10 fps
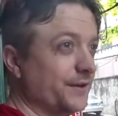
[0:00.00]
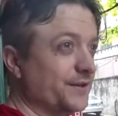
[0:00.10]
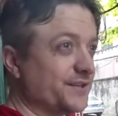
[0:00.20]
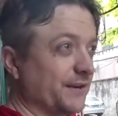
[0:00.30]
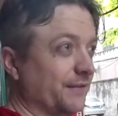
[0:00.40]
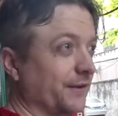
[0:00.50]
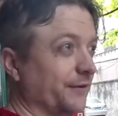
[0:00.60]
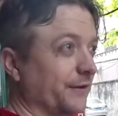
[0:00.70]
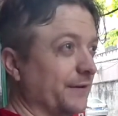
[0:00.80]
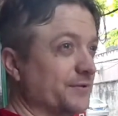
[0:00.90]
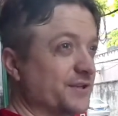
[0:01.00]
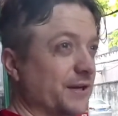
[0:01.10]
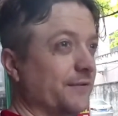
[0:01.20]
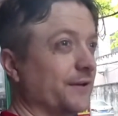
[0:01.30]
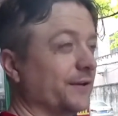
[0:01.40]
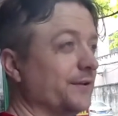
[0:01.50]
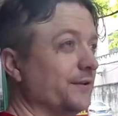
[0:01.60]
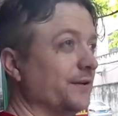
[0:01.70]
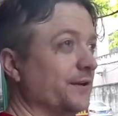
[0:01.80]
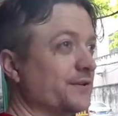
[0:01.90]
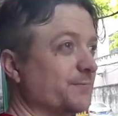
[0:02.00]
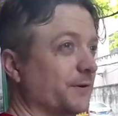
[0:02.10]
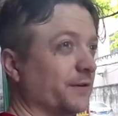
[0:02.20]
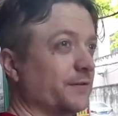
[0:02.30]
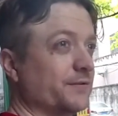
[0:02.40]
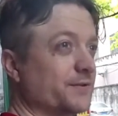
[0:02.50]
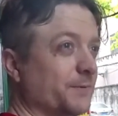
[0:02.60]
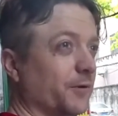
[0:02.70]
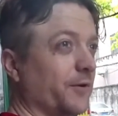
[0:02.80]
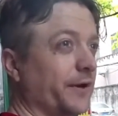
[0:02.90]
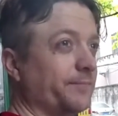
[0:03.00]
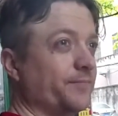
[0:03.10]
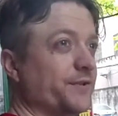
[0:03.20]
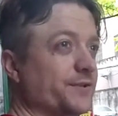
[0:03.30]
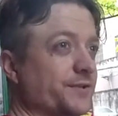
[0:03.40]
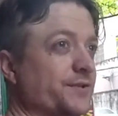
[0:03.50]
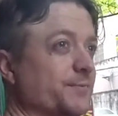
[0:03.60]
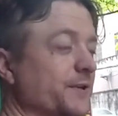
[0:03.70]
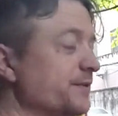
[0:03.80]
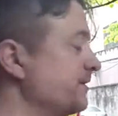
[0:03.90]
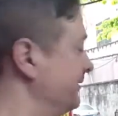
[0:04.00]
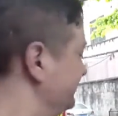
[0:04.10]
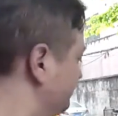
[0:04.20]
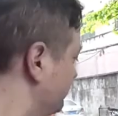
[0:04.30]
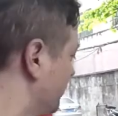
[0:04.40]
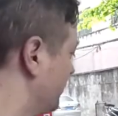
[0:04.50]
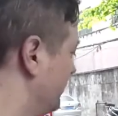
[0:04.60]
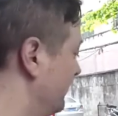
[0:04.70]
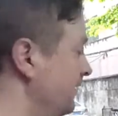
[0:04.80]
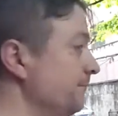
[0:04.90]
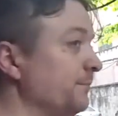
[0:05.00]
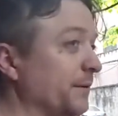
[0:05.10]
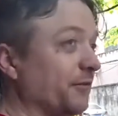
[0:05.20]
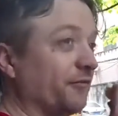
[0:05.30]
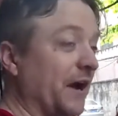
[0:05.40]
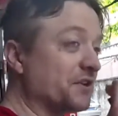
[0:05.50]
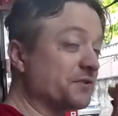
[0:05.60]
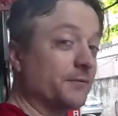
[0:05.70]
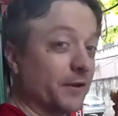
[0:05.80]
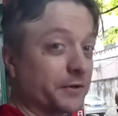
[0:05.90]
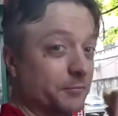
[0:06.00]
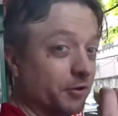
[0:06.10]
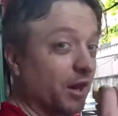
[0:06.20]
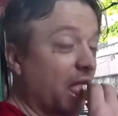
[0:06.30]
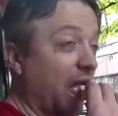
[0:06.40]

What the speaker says: 700 grams saving in unsprung and sprung weight spins make me faster on my commute.